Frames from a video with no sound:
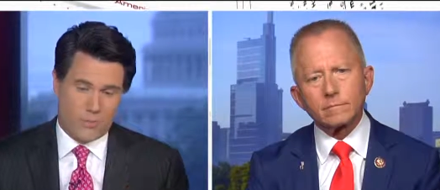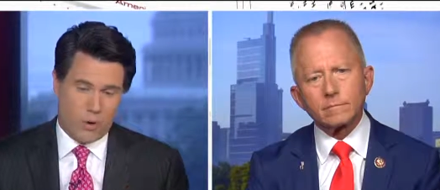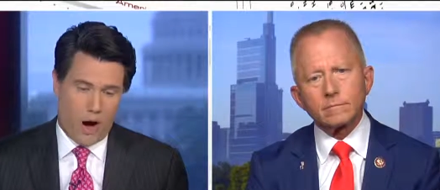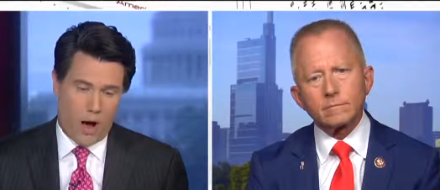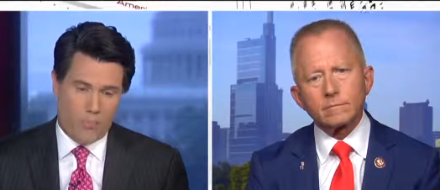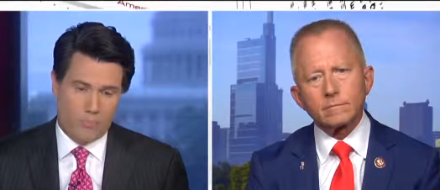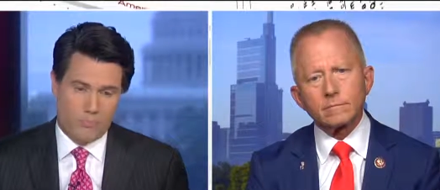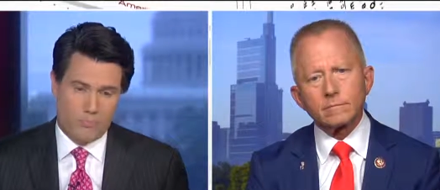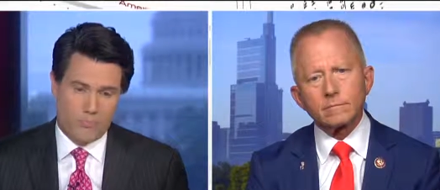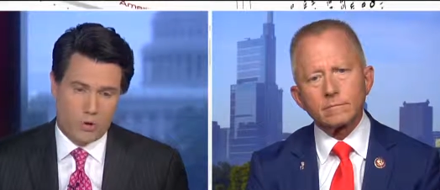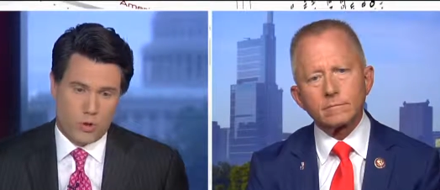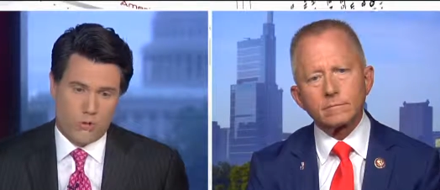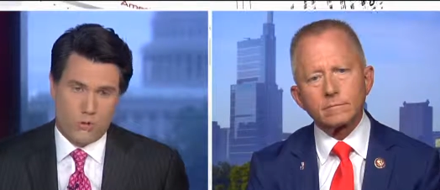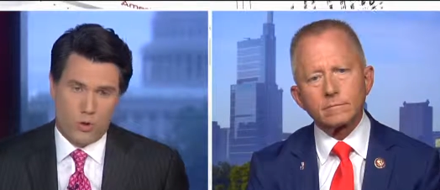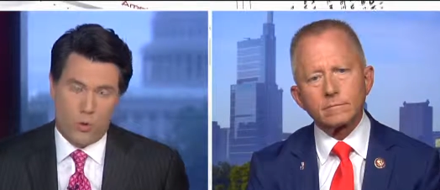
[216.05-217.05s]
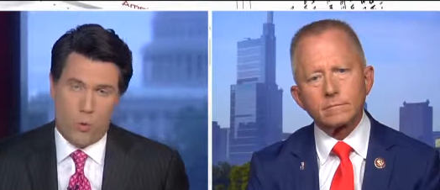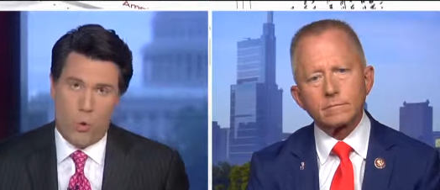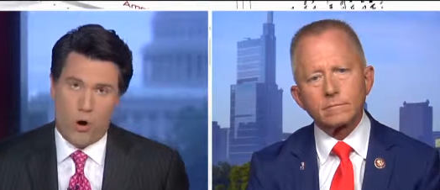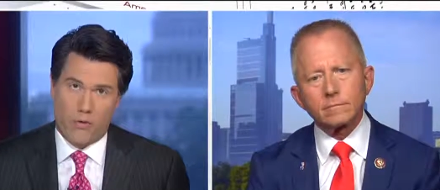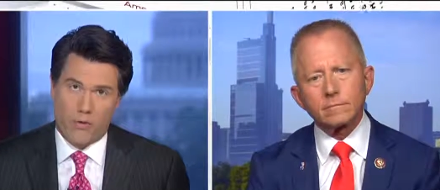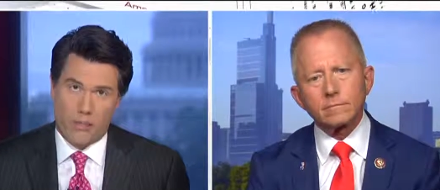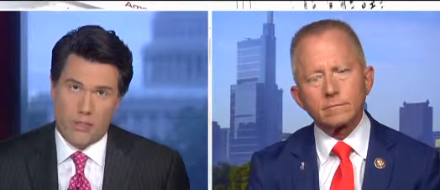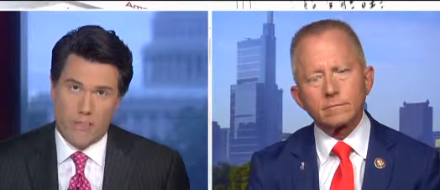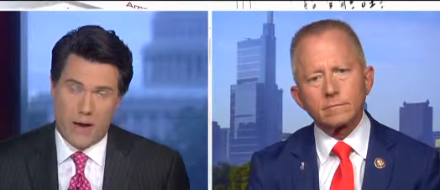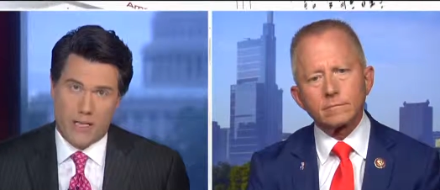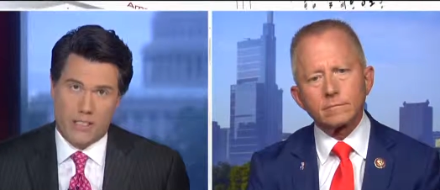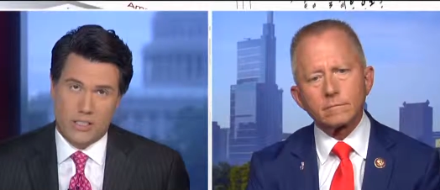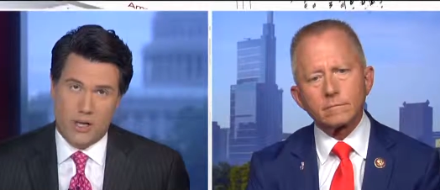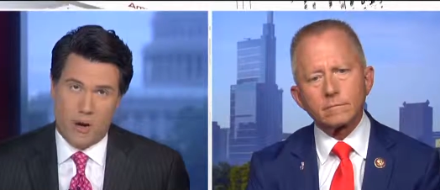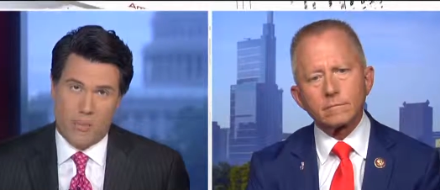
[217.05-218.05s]
Speaker 1: problem sort of dwarfs the
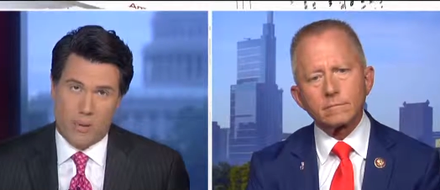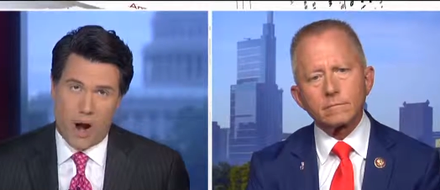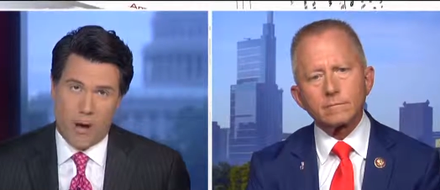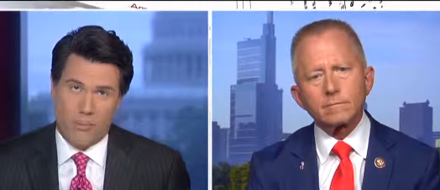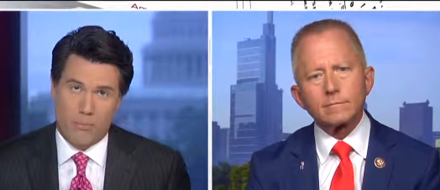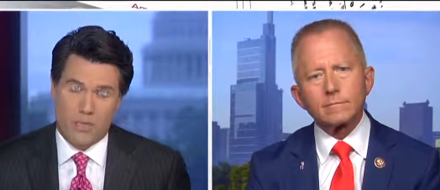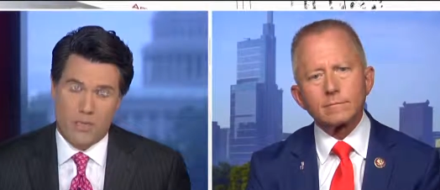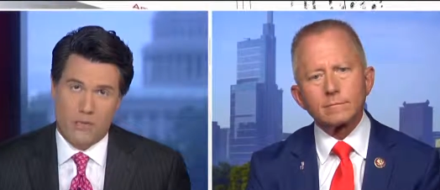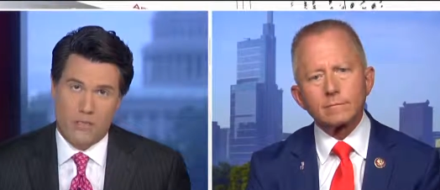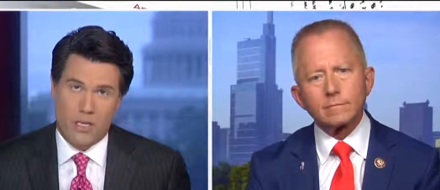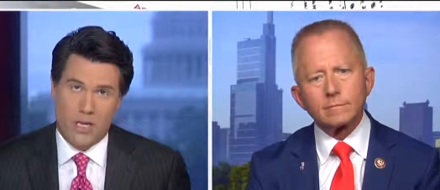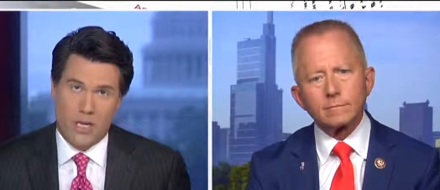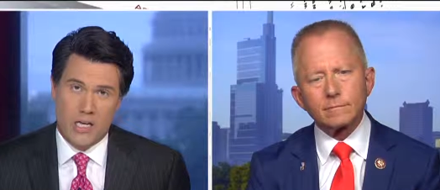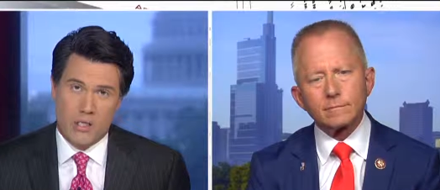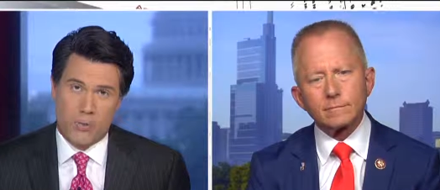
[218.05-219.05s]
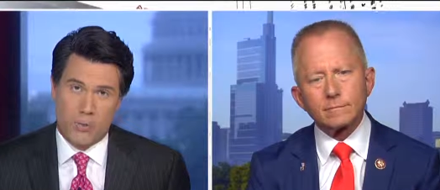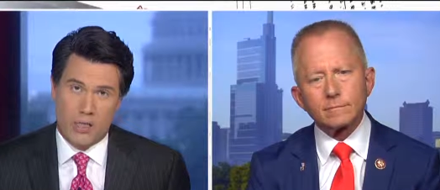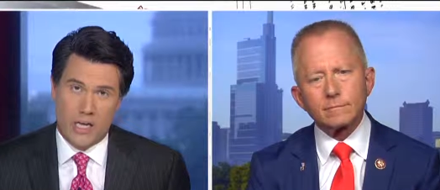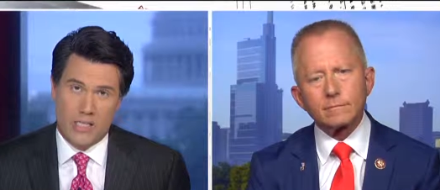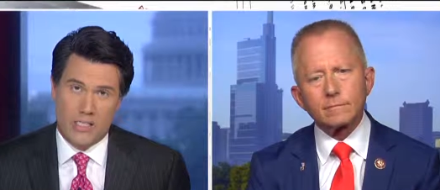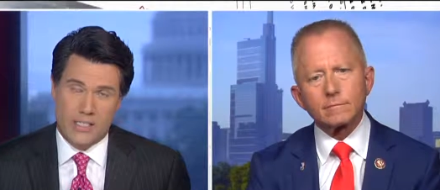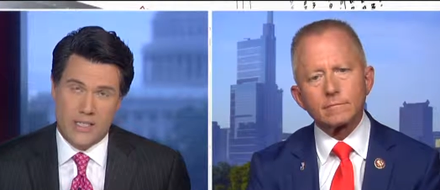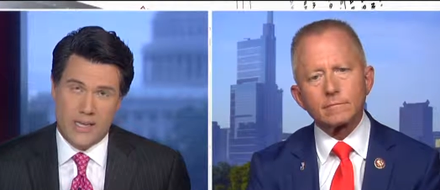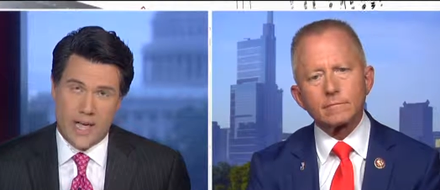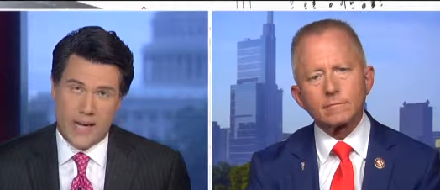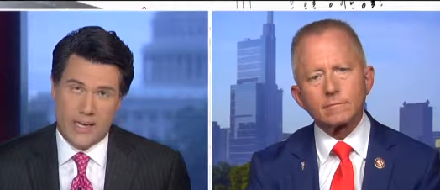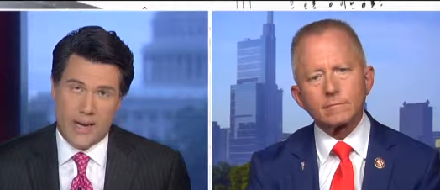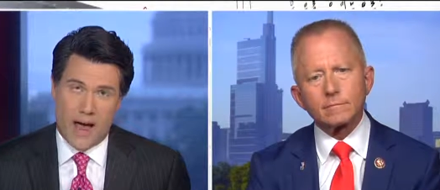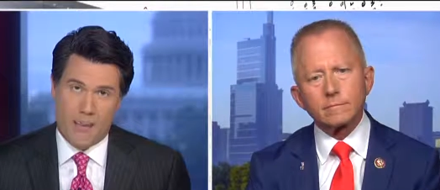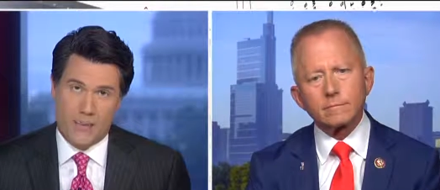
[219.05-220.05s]
Mexico problem as it relates to the
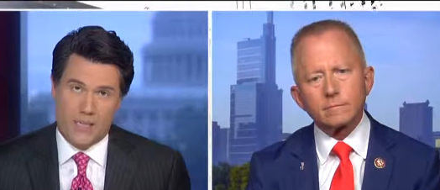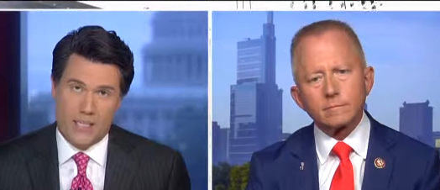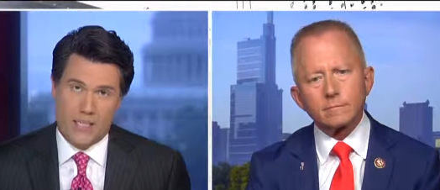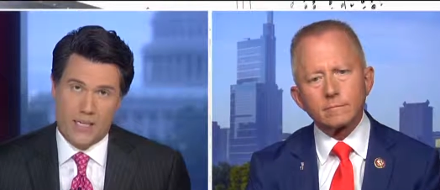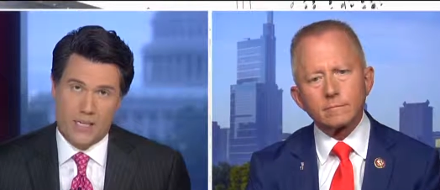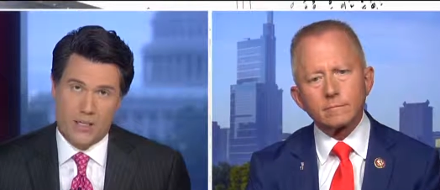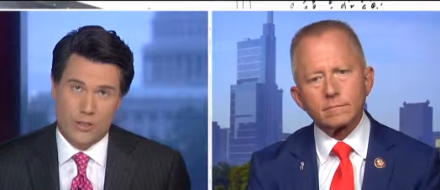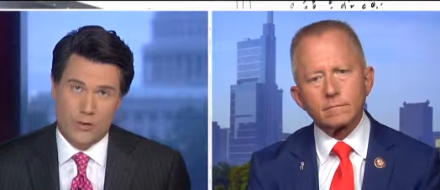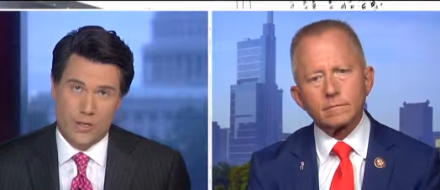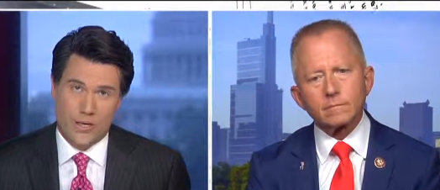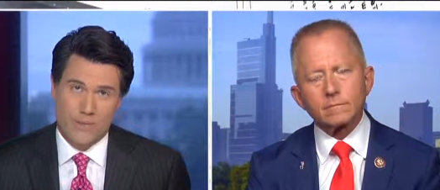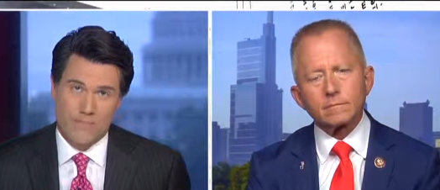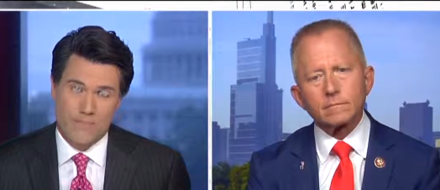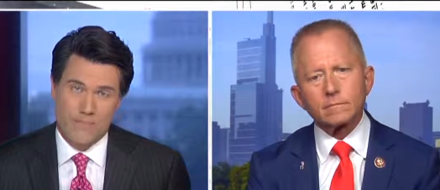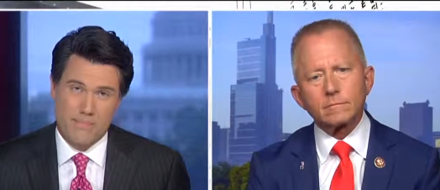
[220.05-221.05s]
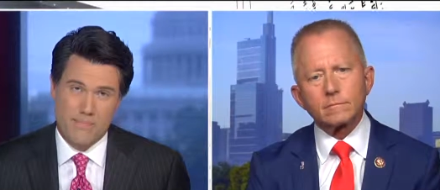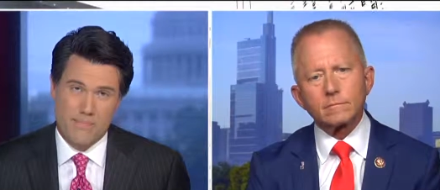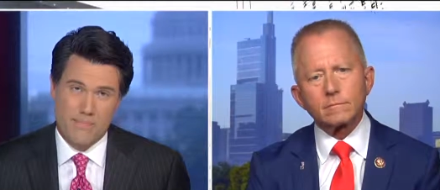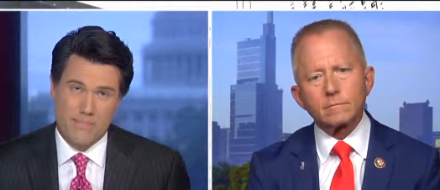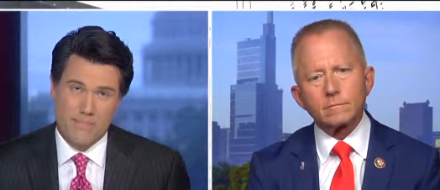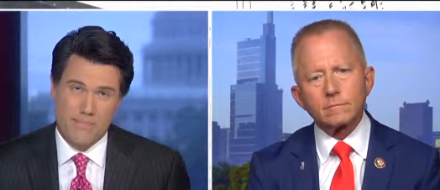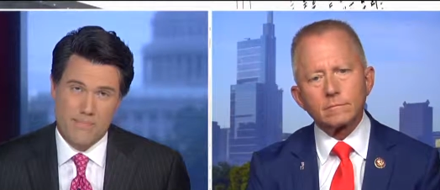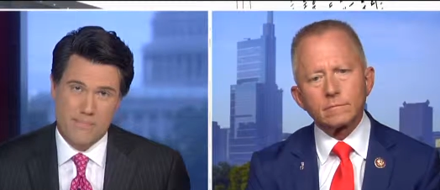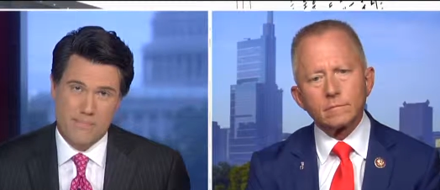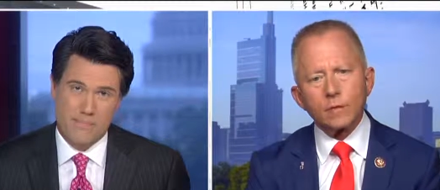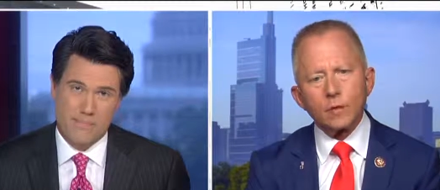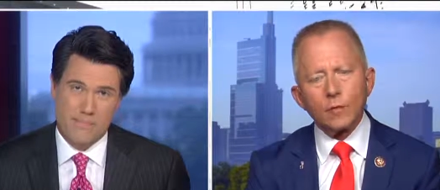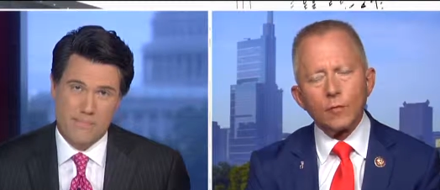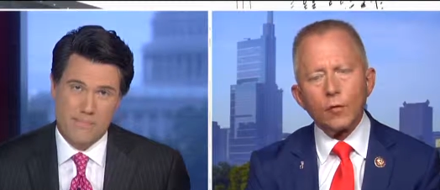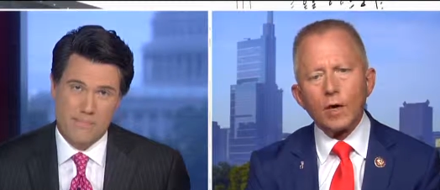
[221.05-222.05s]
economics of the country?
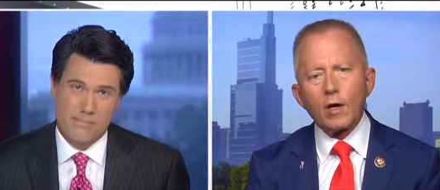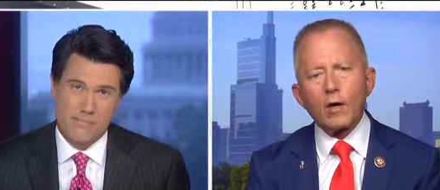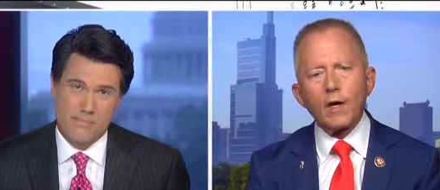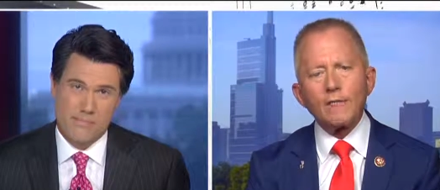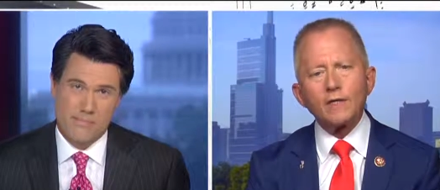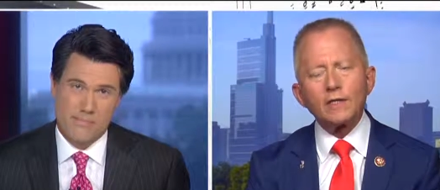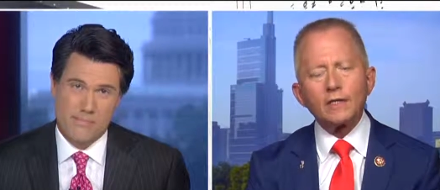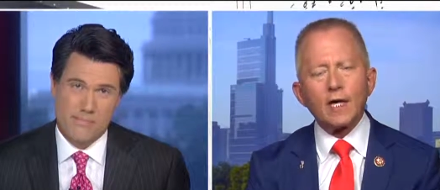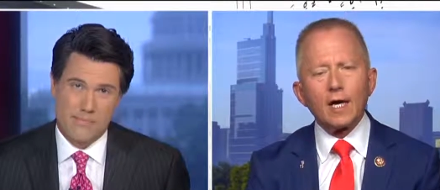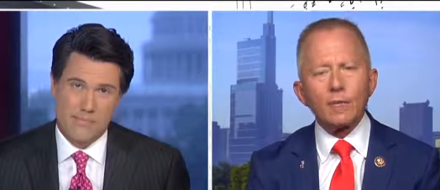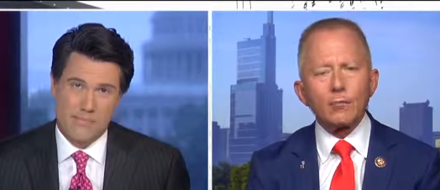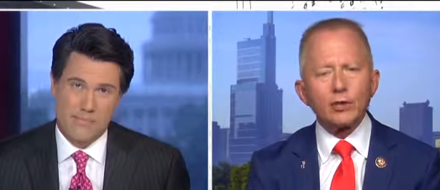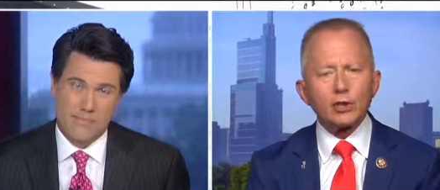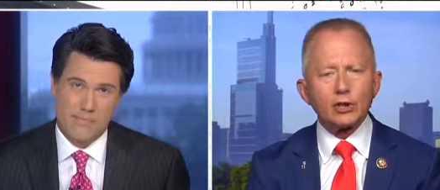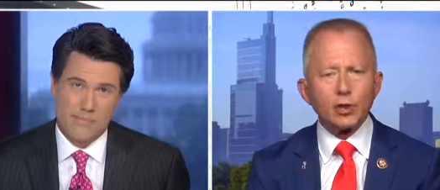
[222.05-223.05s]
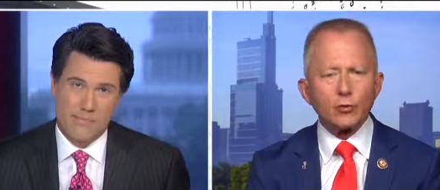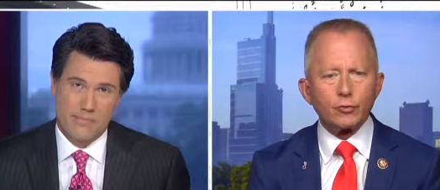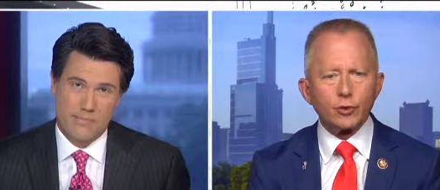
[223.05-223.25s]
Speaker 2: Well, every time we show